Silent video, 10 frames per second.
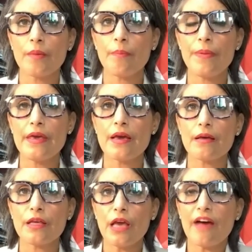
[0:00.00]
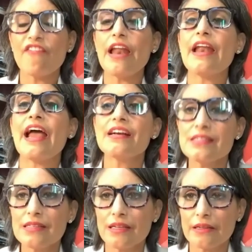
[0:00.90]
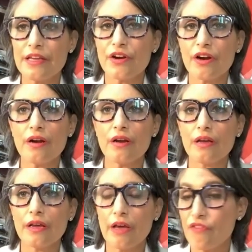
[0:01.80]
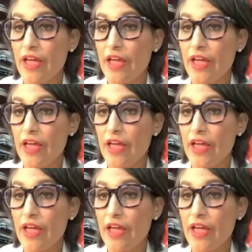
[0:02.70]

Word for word: be of an excellent leader of